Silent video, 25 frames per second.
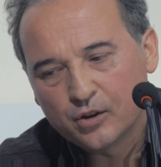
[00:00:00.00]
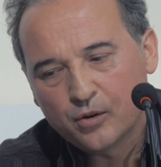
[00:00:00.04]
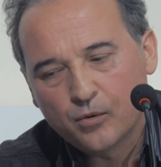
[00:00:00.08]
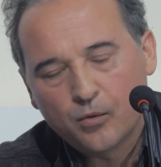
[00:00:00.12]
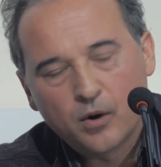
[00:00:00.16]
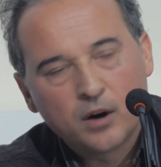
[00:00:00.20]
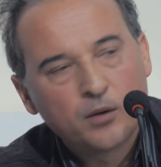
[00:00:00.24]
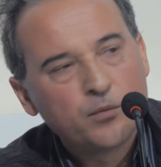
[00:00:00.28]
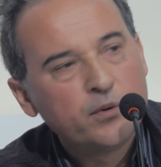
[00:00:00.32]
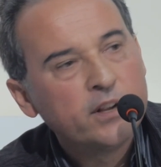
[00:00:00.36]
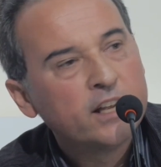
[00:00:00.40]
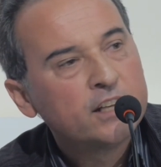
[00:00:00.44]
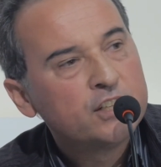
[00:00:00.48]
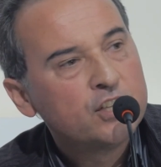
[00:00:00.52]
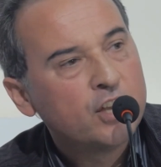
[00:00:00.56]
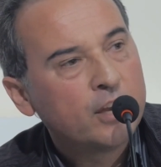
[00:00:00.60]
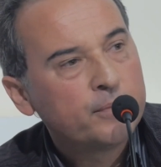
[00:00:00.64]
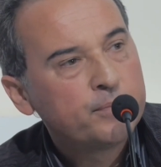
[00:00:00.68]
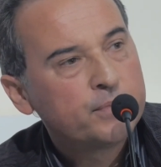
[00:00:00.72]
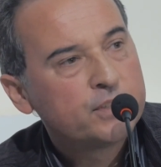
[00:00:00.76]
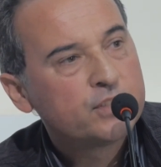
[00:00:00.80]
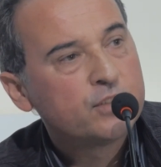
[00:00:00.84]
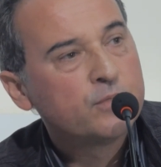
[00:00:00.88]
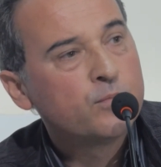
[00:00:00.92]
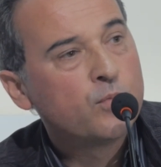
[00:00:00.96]
So when we
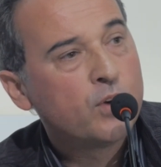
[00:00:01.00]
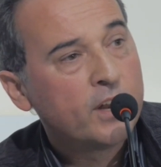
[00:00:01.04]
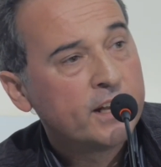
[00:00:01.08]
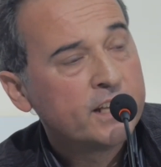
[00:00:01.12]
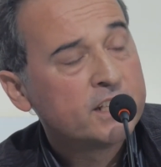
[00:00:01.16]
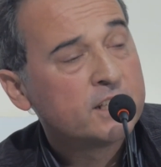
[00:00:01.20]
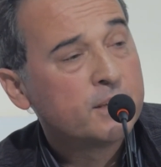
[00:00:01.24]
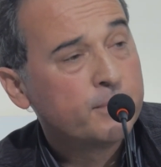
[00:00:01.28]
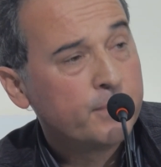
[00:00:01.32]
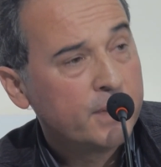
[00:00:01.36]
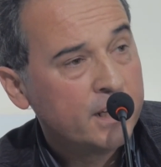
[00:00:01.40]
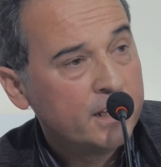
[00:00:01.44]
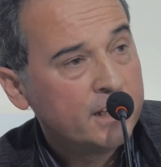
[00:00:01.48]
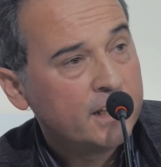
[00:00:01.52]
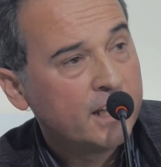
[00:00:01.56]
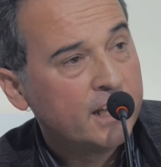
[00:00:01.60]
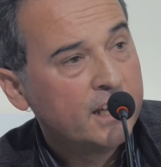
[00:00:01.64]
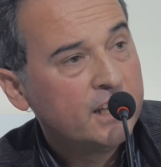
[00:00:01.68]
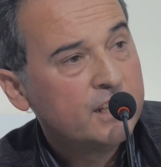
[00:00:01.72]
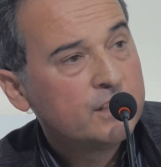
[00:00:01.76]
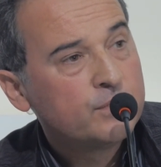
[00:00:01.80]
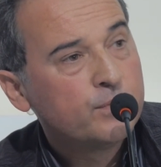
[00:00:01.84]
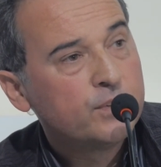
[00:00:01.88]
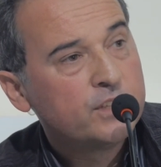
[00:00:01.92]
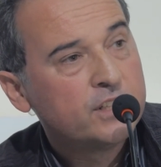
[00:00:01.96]
adopt someone as a main
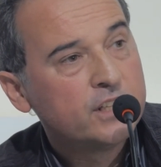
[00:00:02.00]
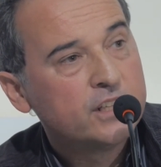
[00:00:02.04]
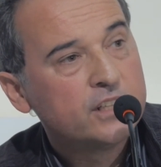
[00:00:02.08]
case,